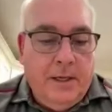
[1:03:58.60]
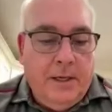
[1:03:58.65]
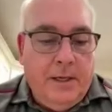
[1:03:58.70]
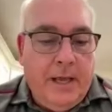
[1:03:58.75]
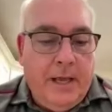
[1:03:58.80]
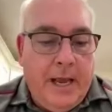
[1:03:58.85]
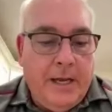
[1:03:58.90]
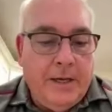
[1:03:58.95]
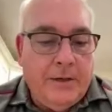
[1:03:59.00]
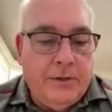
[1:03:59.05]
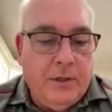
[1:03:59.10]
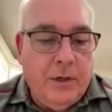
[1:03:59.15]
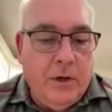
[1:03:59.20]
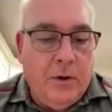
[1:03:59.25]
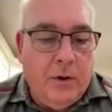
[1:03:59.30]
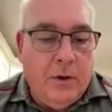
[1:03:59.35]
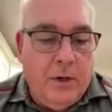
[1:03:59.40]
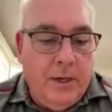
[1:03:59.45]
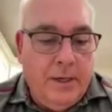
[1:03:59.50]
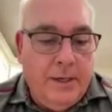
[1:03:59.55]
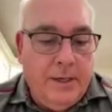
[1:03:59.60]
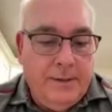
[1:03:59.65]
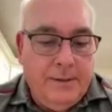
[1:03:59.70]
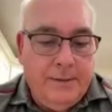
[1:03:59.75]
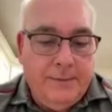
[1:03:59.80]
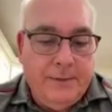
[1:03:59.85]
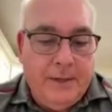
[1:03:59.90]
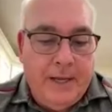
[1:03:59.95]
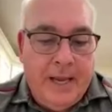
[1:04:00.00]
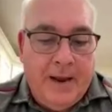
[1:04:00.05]
Yeah. And so
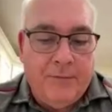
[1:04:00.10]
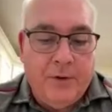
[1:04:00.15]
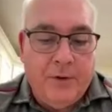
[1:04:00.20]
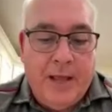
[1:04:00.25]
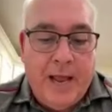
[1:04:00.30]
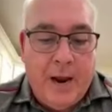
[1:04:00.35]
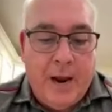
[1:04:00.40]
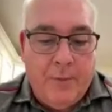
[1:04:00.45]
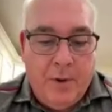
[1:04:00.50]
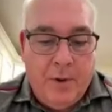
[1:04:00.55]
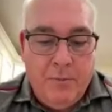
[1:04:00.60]
after that, we